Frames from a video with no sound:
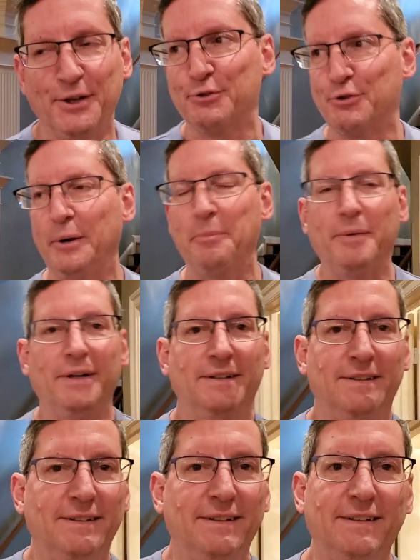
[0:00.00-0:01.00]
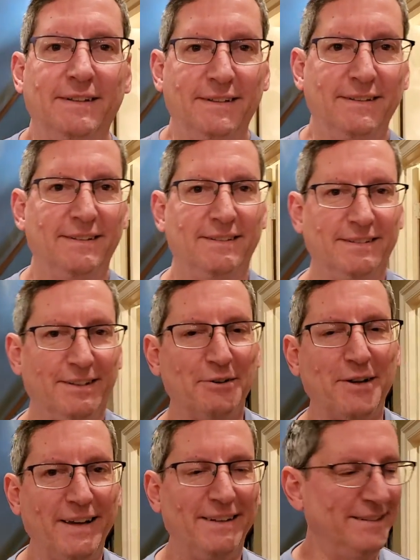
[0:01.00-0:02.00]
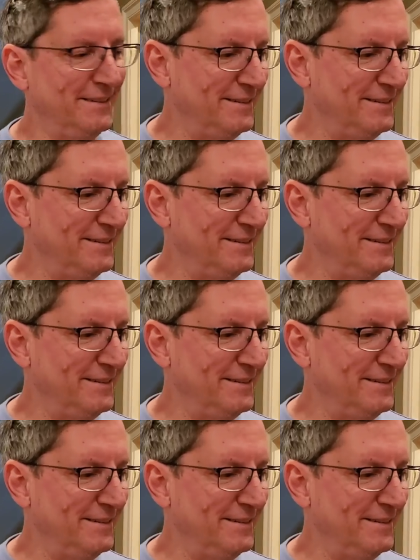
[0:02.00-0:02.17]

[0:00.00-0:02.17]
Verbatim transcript: Field trip. Let's go. Okay.